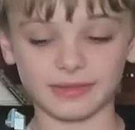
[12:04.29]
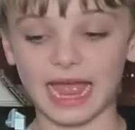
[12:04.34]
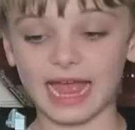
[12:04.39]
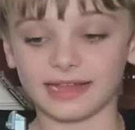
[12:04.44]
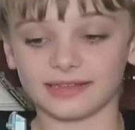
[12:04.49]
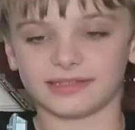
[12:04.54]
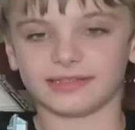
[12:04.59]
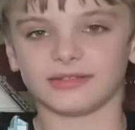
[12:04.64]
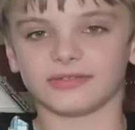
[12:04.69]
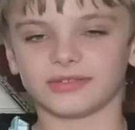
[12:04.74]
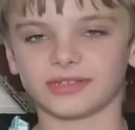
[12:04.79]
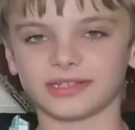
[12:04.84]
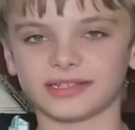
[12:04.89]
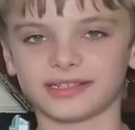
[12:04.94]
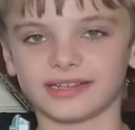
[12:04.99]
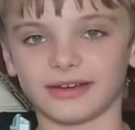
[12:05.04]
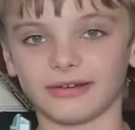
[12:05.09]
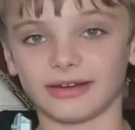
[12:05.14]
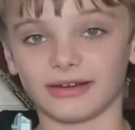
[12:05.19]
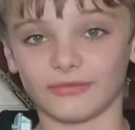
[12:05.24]
as there is a
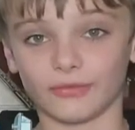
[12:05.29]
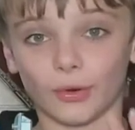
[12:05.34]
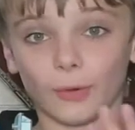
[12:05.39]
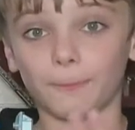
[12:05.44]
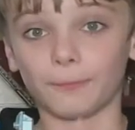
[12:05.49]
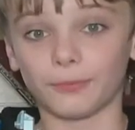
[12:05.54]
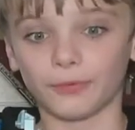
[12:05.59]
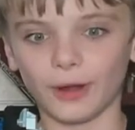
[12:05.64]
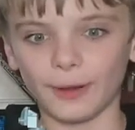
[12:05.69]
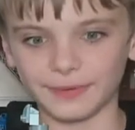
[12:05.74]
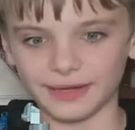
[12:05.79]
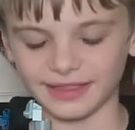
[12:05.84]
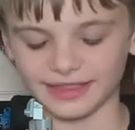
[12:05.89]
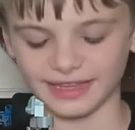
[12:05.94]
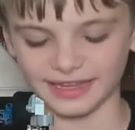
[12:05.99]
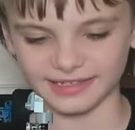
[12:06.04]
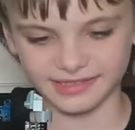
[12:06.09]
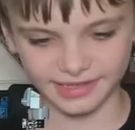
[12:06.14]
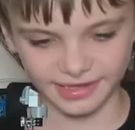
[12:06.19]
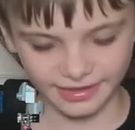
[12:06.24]
steering wheel, probably
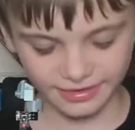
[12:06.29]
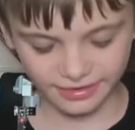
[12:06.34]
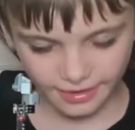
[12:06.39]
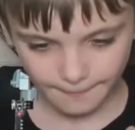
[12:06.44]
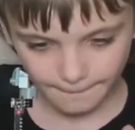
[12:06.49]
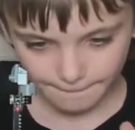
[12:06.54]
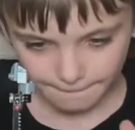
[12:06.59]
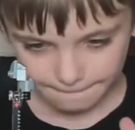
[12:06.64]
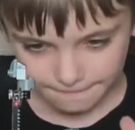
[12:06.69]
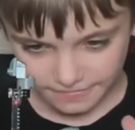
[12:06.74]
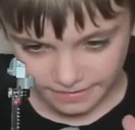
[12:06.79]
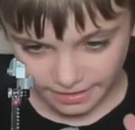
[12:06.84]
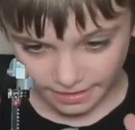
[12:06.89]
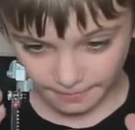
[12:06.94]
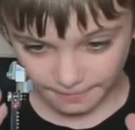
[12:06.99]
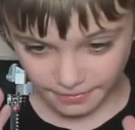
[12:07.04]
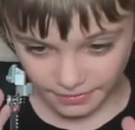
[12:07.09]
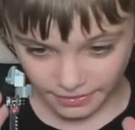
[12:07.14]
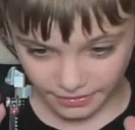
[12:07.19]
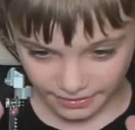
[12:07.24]
that side. But